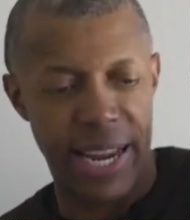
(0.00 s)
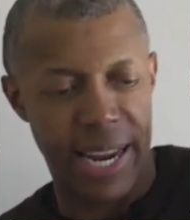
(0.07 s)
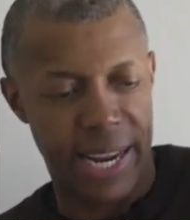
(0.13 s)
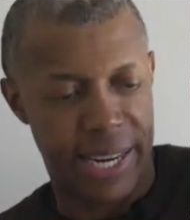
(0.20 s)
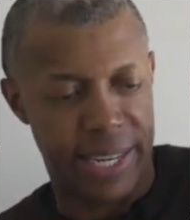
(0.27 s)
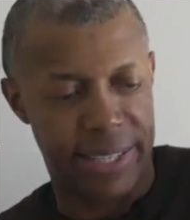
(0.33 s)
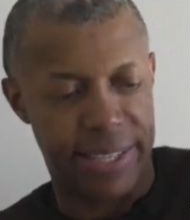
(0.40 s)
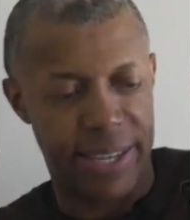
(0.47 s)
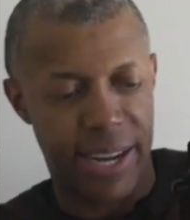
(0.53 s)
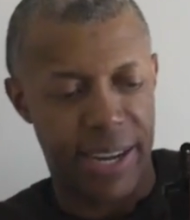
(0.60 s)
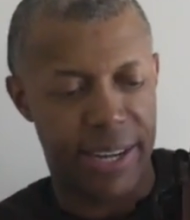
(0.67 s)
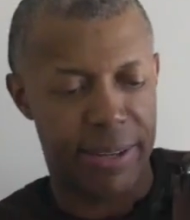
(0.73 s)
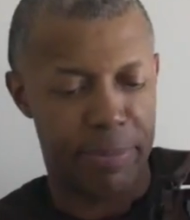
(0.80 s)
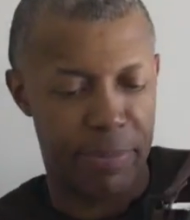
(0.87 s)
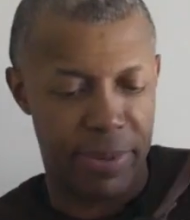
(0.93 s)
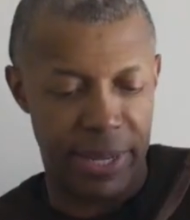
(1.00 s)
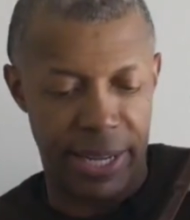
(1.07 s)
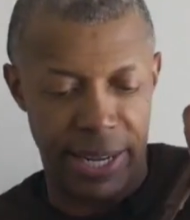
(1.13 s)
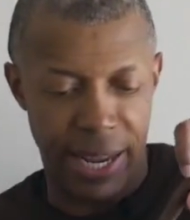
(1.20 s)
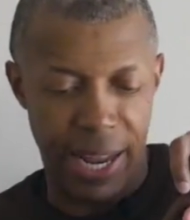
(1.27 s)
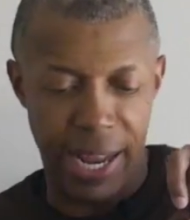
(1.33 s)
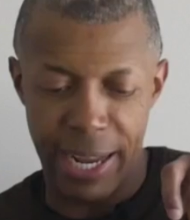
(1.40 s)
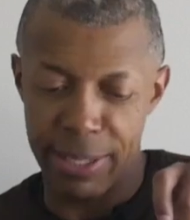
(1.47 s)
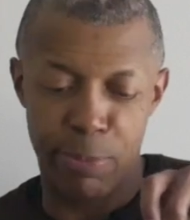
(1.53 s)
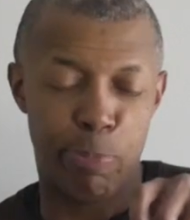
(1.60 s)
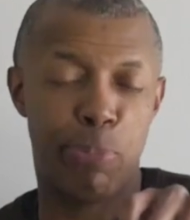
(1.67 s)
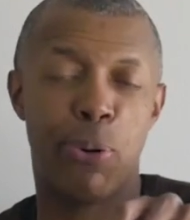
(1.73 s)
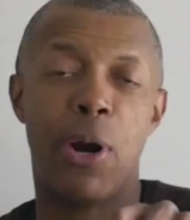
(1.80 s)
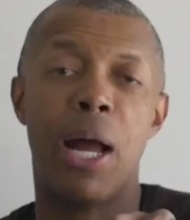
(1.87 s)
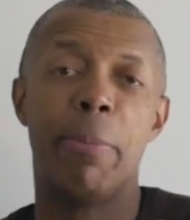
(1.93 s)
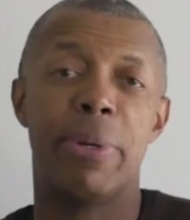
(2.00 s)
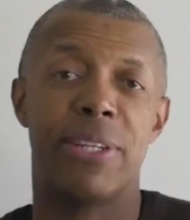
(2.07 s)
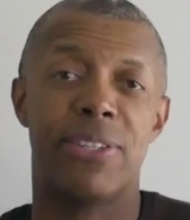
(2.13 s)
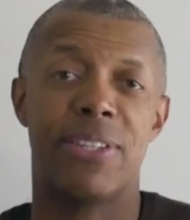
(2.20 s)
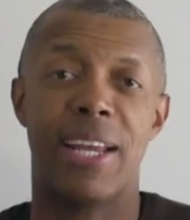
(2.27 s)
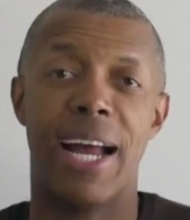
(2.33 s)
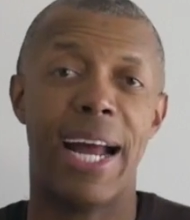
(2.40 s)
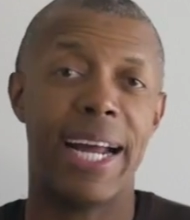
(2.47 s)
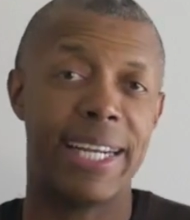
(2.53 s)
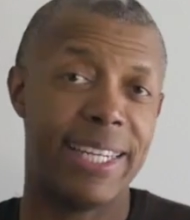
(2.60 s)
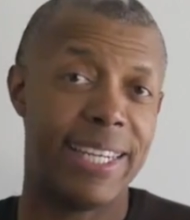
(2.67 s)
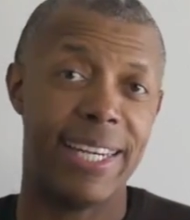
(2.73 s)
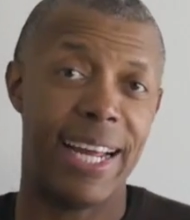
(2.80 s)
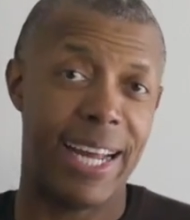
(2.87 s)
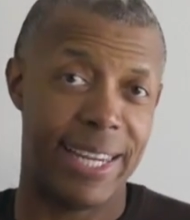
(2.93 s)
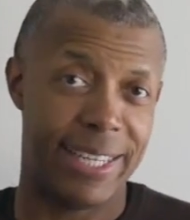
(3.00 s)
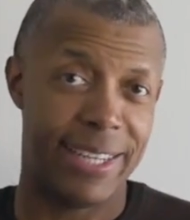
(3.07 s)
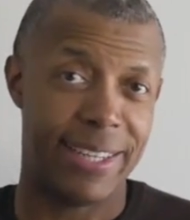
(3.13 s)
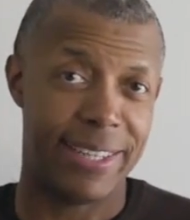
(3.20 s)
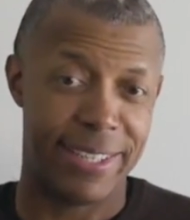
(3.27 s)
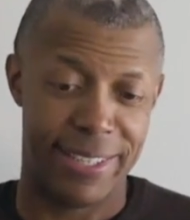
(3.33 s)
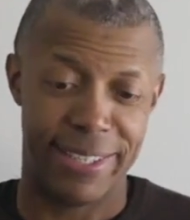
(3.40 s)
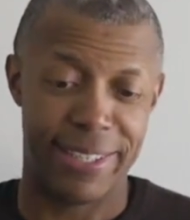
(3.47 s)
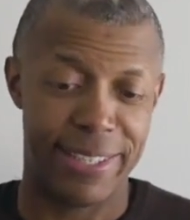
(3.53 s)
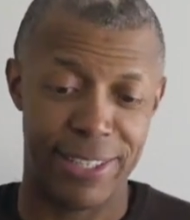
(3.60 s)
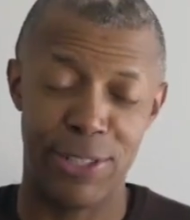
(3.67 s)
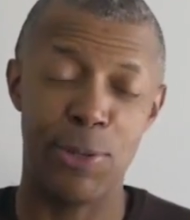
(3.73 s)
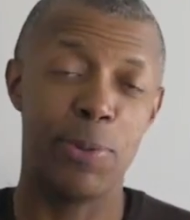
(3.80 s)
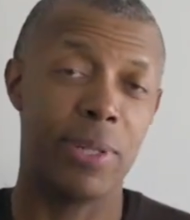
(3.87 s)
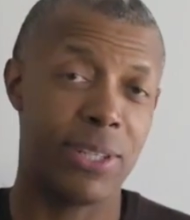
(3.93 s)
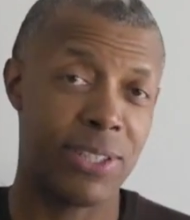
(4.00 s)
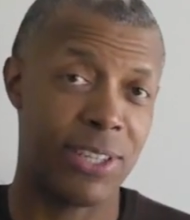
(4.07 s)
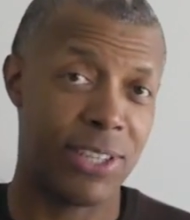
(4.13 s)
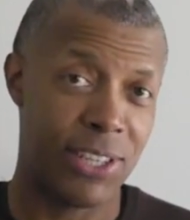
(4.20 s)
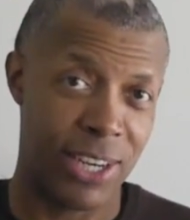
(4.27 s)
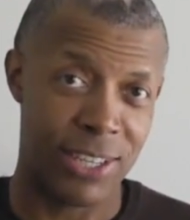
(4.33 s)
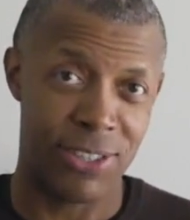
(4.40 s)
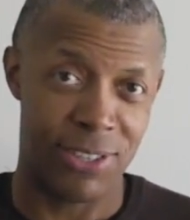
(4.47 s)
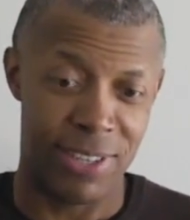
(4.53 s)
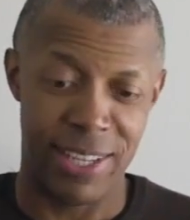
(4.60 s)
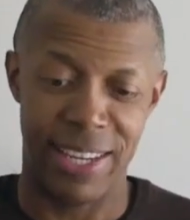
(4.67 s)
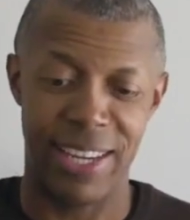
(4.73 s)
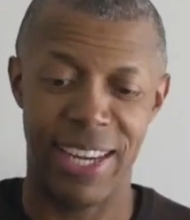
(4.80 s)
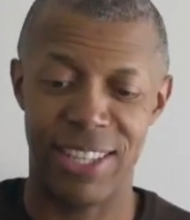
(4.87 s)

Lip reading: And I promise I did not do this intentionally.